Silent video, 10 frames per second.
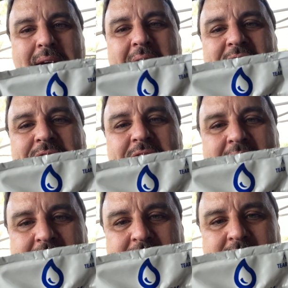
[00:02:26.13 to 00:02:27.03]
And
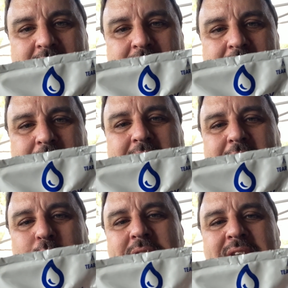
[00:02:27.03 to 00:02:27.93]
then, okay,
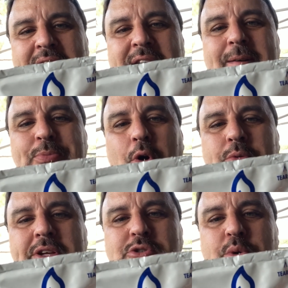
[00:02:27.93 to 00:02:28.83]
only
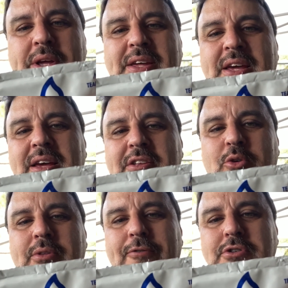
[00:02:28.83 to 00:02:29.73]
drink
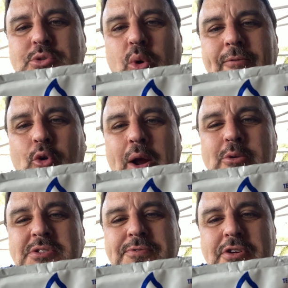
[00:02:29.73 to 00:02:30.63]
during the first 24
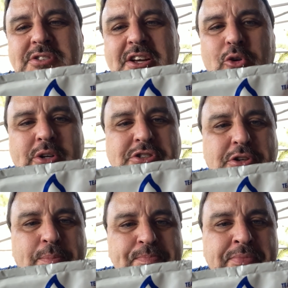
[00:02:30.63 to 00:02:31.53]
hours if you're sick or
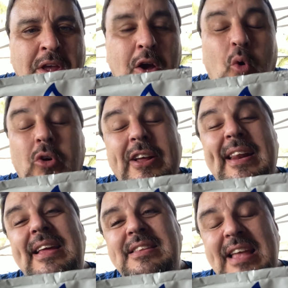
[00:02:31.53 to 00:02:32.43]
injured or in
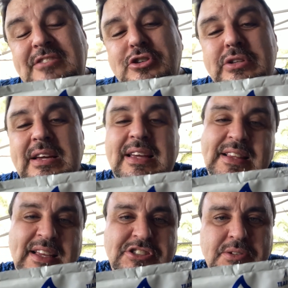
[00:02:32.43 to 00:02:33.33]
a desert
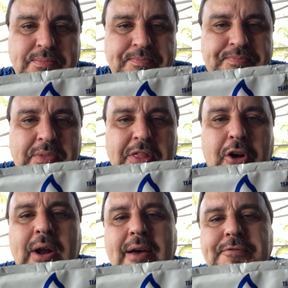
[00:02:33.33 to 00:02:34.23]
condition.
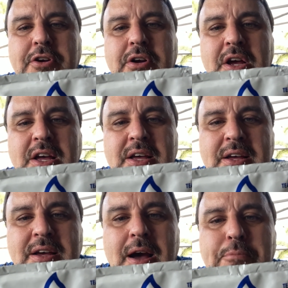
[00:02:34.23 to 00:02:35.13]
Thereafter,
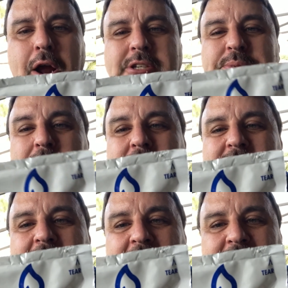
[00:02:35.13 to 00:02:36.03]

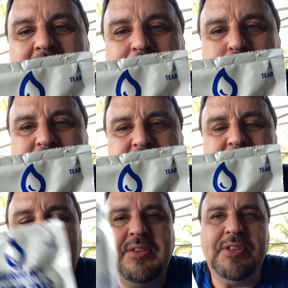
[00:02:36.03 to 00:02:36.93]
approximately 8
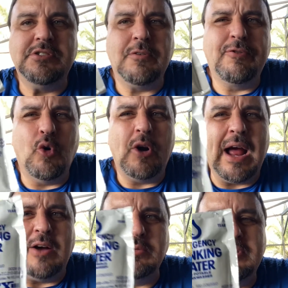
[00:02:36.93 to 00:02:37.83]
ounces, these are 4
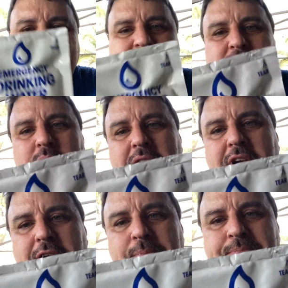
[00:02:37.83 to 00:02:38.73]
ounces right
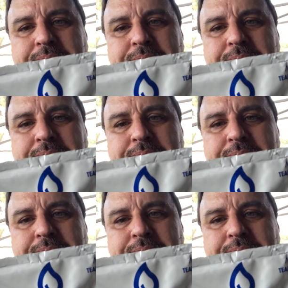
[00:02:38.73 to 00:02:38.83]
here,